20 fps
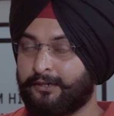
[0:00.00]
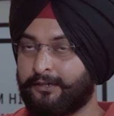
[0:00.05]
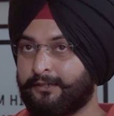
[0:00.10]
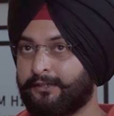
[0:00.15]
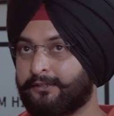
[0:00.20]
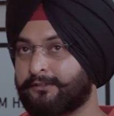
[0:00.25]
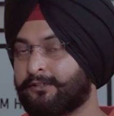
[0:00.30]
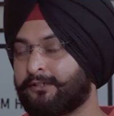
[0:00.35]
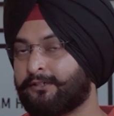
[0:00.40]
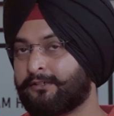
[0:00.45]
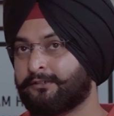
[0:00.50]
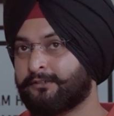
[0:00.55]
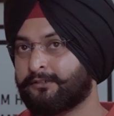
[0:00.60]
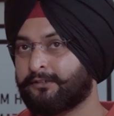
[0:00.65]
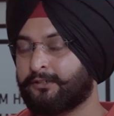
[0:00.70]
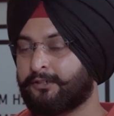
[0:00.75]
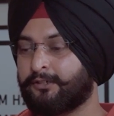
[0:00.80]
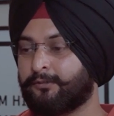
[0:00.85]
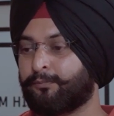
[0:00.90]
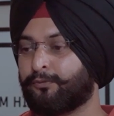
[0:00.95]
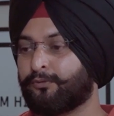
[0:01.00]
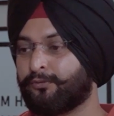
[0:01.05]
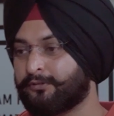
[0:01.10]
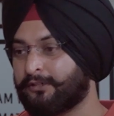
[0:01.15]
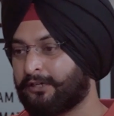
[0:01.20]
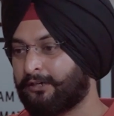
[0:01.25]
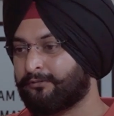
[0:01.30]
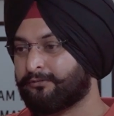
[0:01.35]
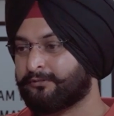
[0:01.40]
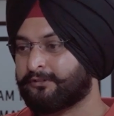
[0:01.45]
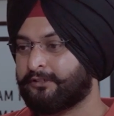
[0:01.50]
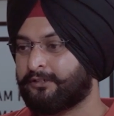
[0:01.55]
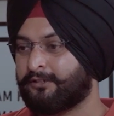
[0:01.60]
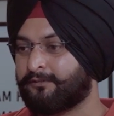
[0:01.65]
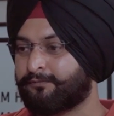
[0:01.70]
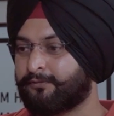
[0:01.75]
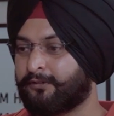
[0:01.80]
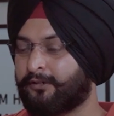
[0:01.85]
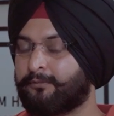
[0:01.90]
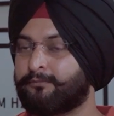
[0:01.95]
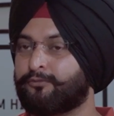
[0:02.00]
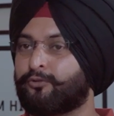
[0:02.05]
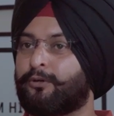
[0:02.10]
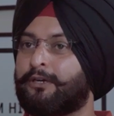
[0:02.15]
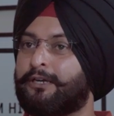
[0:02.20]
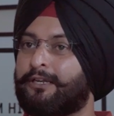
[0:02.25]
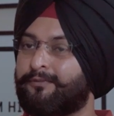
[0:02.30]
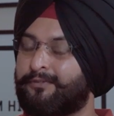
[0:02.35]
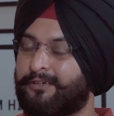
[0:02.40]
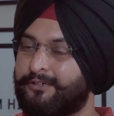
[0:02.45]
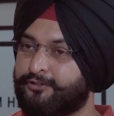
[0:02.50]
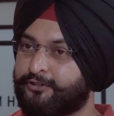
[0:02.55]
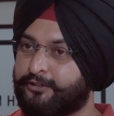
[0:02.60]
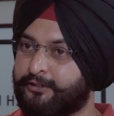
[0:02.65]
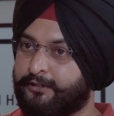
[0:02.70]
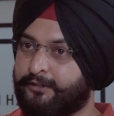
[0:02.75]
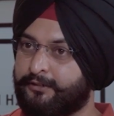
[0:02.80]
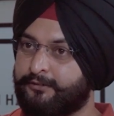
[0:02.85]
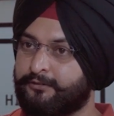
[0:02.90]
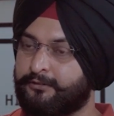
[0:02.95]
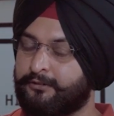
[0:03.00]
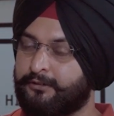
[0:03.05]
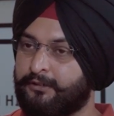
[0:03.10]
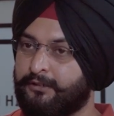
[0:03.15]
another report out there from 21 shares.